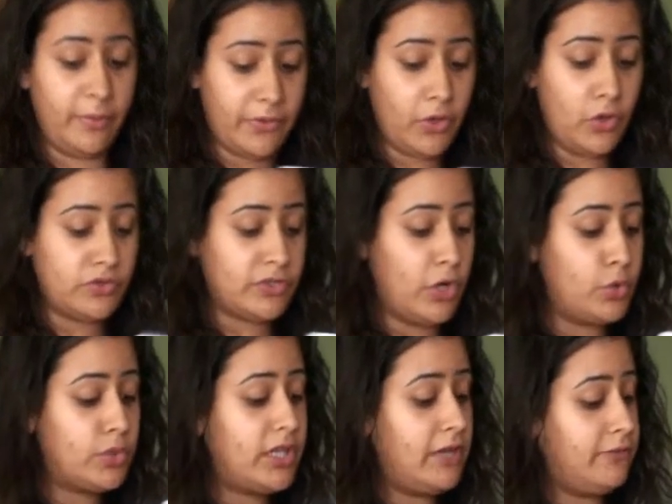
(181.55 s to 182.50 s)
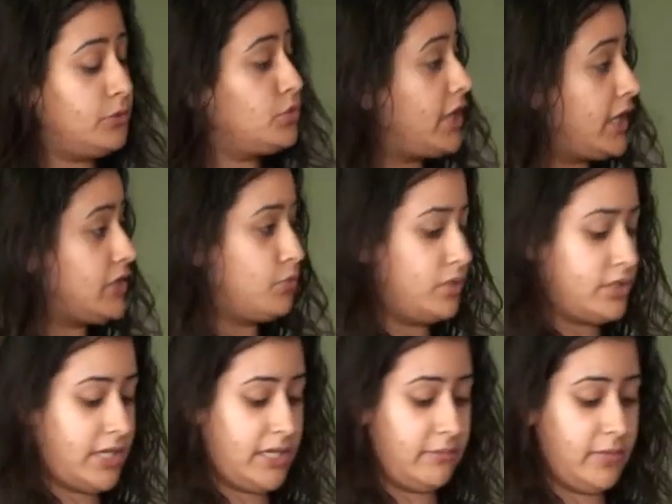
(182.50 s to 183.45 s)
will be those who would love to change
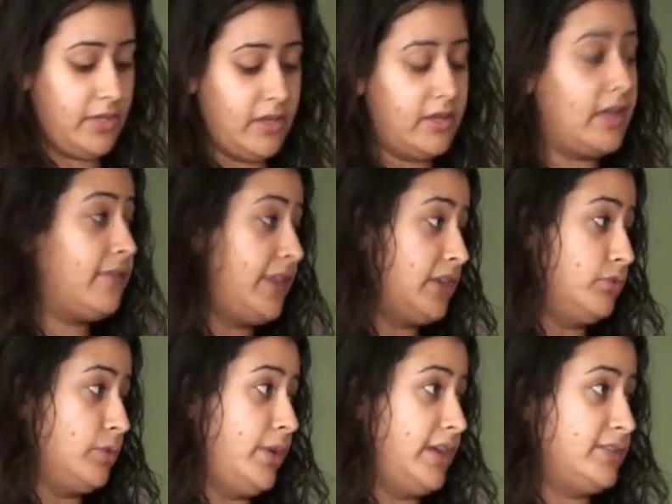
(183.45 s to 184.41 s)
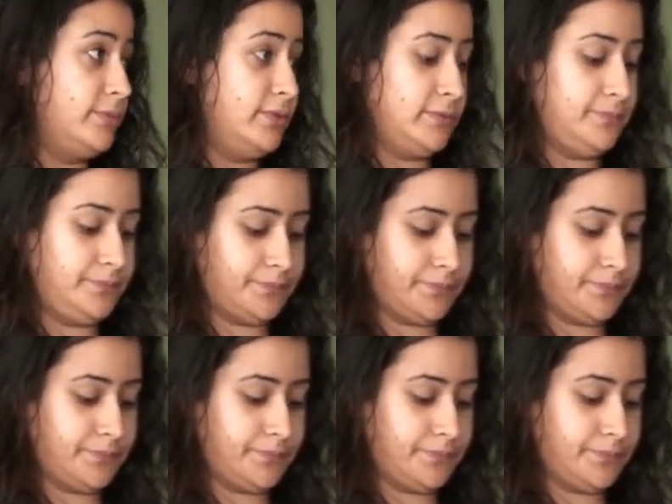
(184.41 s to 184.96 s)
with time, if that were possible.